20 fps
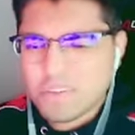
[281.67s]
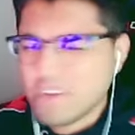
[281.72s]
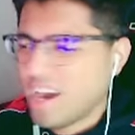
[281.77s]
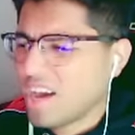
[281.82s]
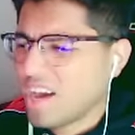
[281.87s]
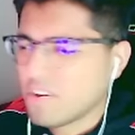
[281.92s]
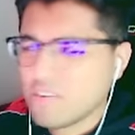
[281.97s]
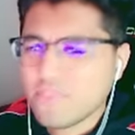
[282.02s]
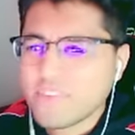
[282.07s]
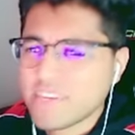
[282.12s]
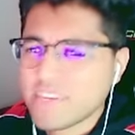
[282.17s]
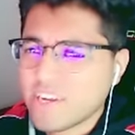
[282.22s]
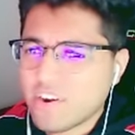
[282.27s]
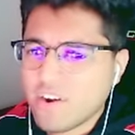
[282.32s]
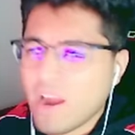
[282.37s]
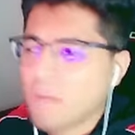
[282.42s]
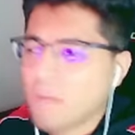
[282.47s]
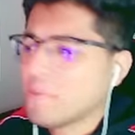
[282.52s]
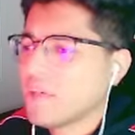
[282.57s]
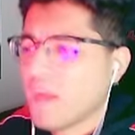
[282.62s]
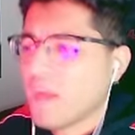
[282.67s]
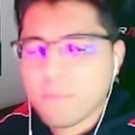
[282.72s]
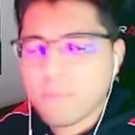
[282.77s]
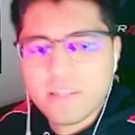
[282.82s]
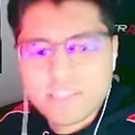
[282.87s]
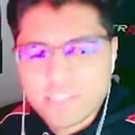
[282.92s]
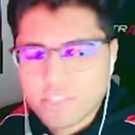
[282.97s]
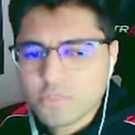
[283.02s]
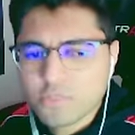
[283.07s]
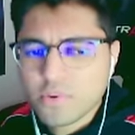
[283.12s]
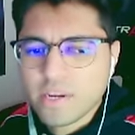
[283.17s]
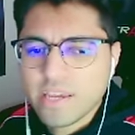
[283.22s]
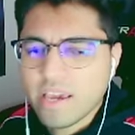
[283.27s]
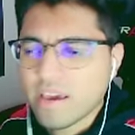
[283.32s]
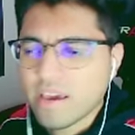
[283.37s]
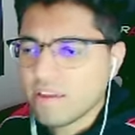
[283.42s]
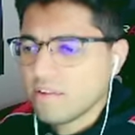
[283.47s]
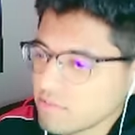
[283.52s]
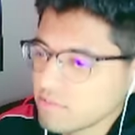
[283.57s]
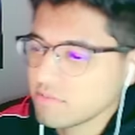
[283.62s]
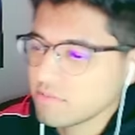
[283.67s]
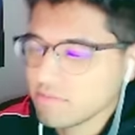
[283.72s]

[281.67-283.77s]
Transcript: I don't even care. I'm gonna listen to it again.